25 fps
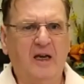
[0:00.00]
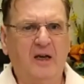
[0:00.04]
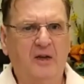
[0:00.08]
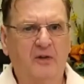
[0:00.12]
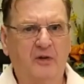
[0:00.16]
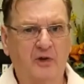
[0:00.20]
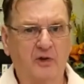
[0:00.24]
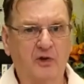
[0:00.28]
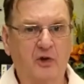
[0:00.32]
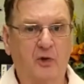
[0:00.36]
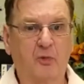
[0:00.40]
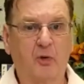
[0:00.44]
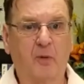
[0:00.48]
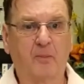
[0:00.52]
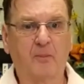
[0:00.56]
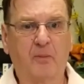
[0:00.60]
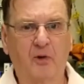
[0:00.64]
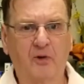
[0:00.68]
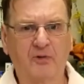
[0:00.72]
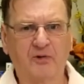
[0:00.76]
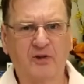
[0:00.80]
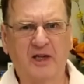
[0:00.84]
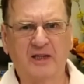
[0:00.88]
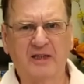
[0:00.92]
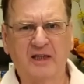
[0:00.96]
There's a
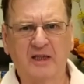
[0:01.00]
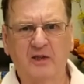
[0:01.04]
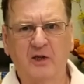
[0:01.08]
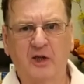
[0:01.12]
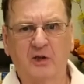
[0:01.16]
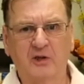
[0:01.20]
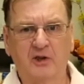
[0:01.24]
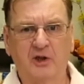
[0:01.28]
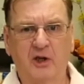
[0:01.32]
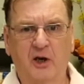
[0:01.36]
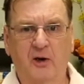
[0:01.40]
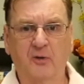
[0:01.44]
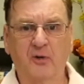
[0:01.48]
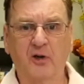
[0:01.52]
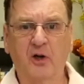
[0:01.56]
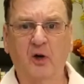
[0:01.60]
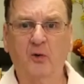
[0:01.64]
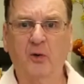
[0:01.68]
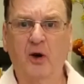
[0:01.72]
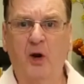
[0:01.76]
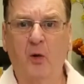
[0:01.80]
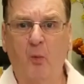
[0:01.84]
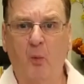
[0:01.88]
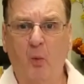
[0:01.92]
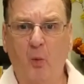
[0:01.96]
report that in Ontario,
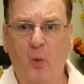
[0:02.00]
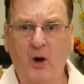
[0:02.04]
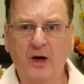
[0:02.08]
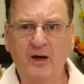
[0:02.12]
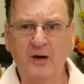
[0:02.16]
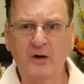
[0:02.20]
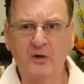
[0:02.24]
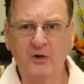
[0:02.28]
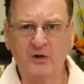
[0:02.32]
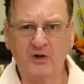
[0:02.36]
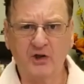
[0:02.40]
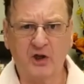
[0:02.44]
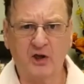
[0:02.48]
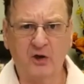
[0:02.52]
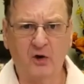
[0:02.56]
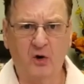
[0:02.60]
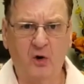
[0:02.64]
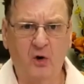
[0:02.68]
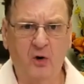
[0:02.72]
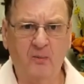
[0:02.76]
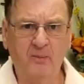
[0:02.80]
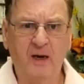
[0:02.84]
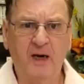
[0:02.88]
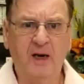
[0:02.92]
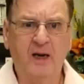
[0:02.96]
in one nursing
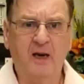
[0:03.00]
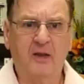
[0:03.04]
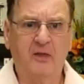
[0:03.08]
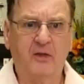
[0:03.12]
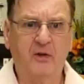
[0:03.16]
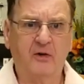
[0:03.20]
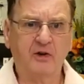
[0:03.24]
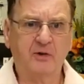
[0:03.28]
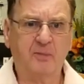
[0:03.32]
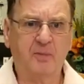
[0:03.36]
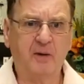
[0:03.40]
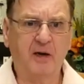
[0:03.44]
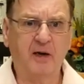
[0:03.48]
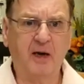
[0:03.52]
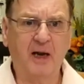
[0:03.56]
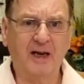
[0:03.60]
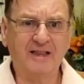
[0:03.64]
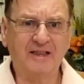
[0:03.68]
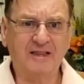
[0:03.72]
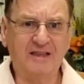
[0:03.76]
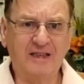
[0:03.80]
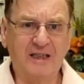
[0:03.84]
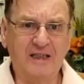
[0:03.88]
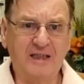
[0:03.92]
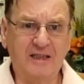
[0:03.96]
home, there's been
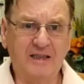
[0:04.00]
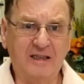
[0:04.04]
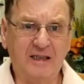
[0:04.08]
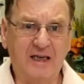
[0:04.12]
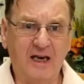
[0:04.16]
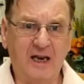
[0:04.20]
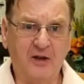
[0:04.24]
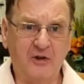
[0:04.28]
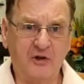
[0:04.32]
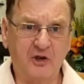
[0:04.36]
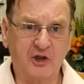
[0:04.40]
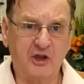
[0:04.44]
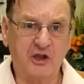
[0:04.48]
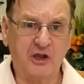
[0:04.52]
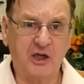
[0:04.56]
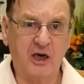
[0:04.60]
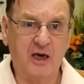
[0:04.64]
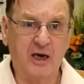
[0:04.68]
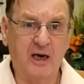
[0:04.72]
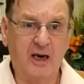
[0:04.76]
19 deaths,